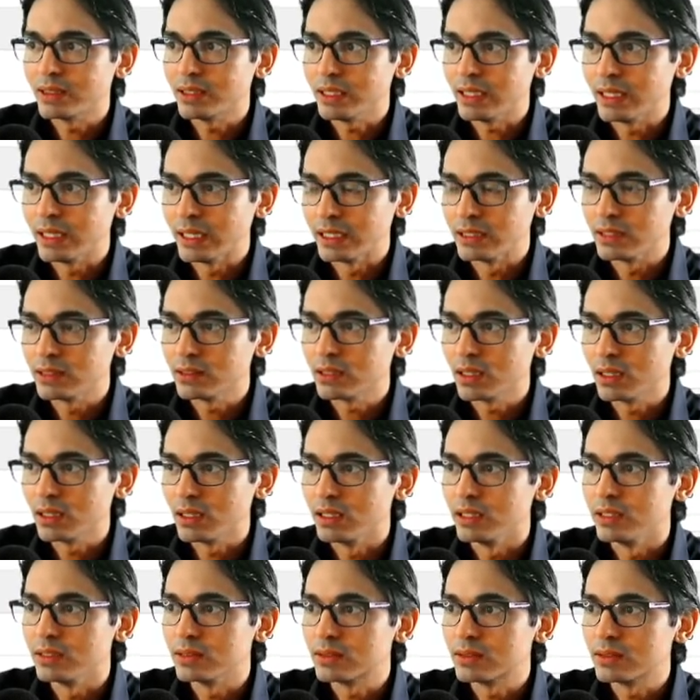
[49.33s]
in,
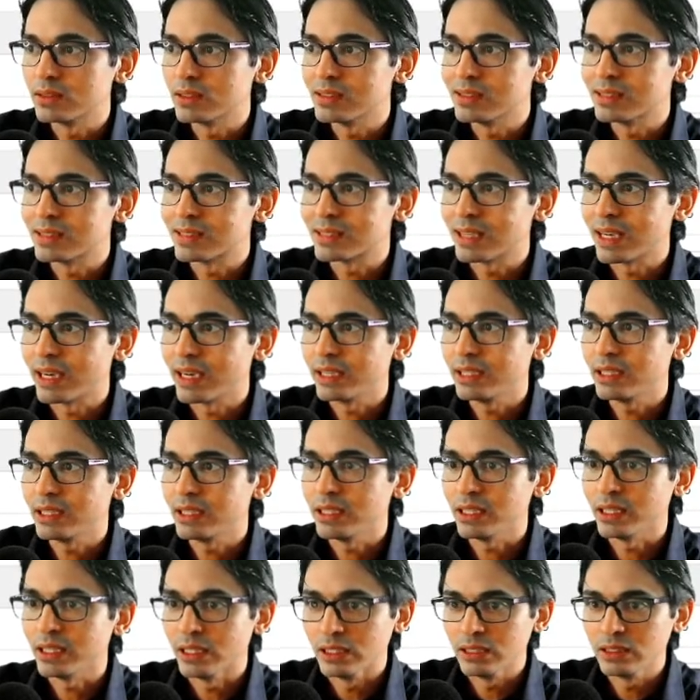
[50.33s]
let's sign
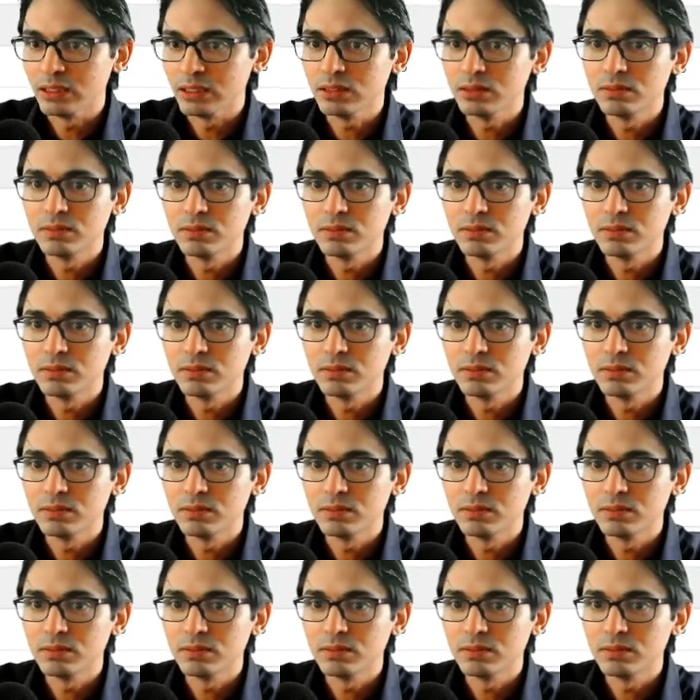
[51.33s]
in.